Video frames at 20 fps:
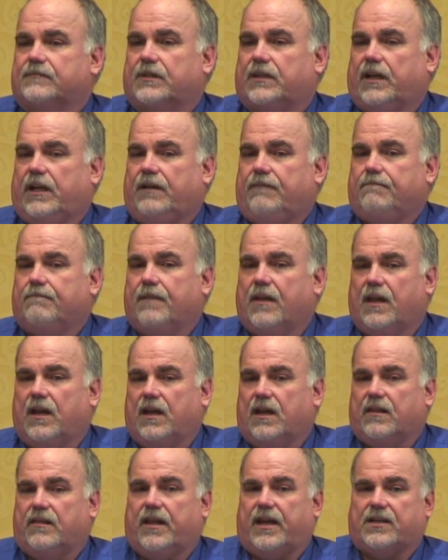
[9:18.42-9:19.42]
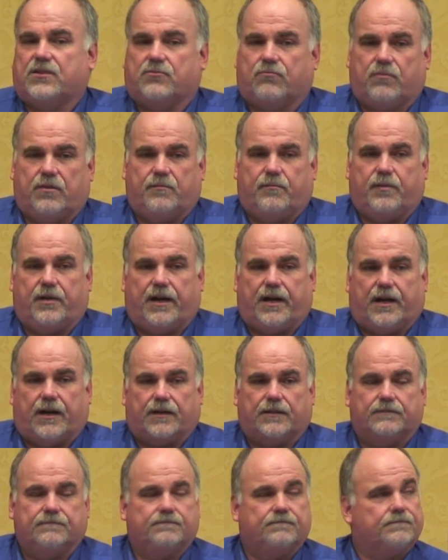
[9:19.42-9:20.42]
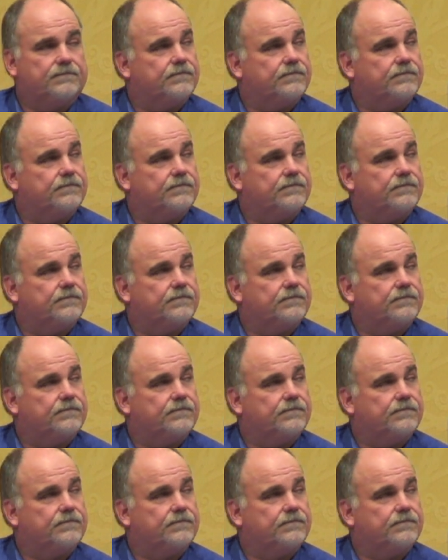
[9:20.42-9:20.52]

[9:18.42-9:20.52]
Okay? That's repair.